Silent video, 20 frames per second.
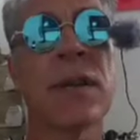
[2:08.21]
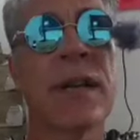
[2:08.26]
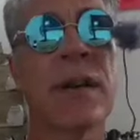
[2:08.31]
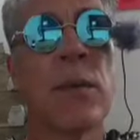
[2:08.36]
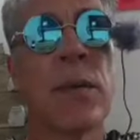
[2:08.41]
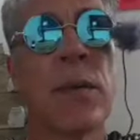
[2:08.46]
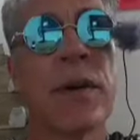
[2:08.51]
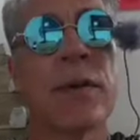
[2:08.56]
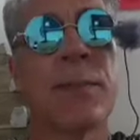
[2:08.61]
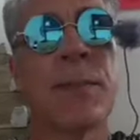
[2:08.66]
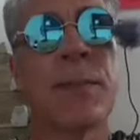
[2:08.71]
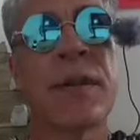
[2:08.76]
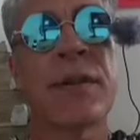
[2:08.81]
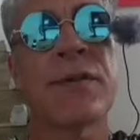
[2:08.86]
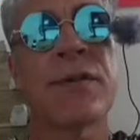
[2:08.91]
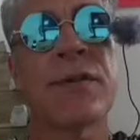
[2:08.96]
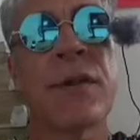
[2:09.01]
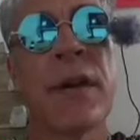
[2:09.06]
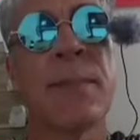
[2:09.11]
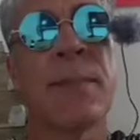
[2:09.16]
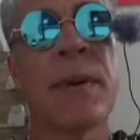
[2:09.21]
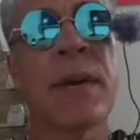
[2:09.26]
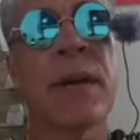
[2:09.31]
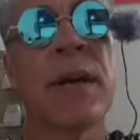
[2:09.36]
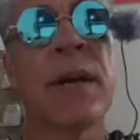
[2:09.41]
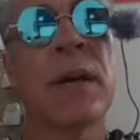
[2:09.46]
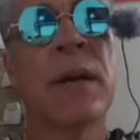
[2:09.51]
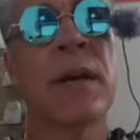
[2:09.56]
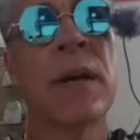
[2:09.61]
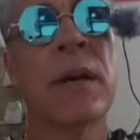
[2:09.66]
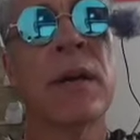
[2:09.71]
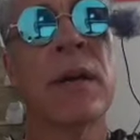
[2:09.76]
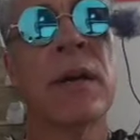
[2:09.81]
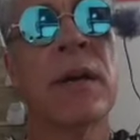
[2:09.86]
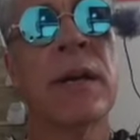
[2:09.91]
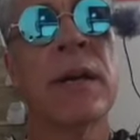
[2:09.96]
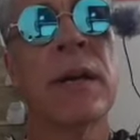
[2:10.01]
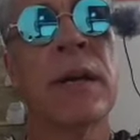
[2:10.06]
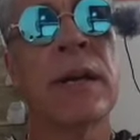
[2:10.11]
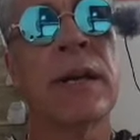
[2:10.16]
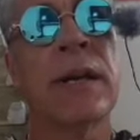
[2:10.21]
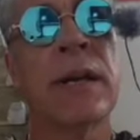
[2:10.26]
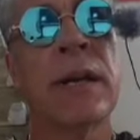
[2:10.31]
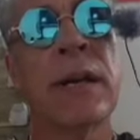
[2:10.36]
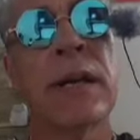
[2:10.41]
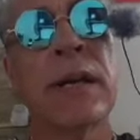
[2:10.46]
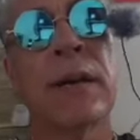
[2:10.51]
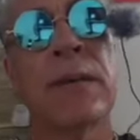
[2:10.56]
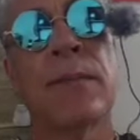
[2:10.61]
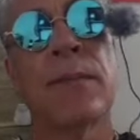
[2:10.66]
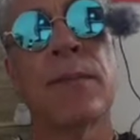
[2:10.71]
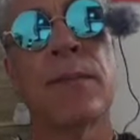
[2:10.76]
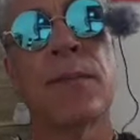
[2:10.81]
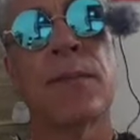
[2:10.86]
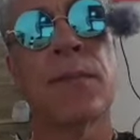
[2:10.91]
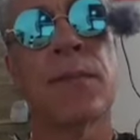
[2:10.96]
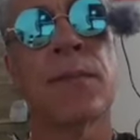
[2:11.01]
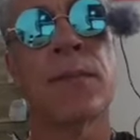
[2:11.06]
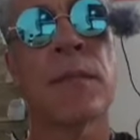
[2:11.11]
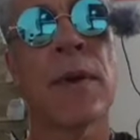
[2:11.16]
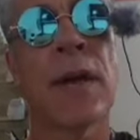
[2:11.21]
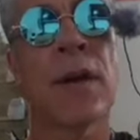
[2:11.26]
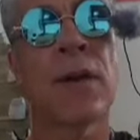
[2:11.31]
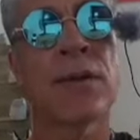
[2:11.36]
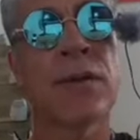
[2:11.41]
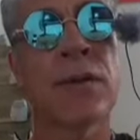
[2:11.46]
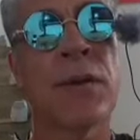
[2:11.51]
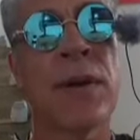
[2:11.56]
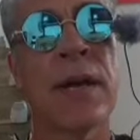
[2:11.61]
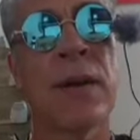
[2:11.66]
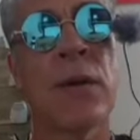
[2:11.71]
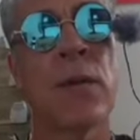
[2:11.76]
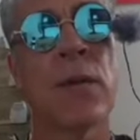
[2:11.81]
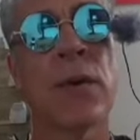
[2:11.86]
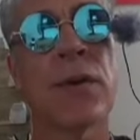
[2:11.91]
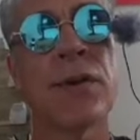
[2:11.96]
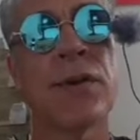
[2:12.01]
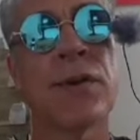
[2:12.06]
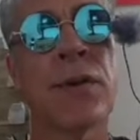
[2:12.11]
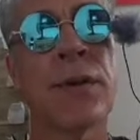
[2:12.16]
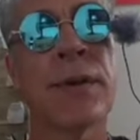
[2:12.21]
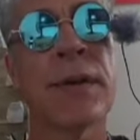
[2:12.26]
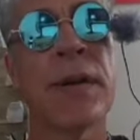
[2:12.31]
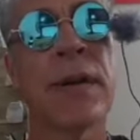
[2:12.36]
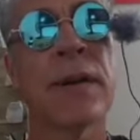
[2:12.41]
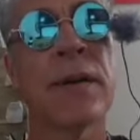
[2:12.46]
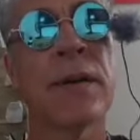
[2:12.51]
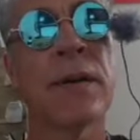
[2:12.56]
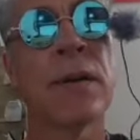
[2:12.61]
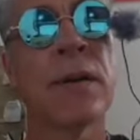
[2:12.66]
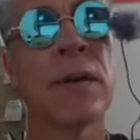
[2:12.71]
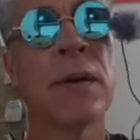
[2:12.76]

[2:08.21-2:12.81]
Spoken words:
like a weird pinstriping. And I also had orange on there.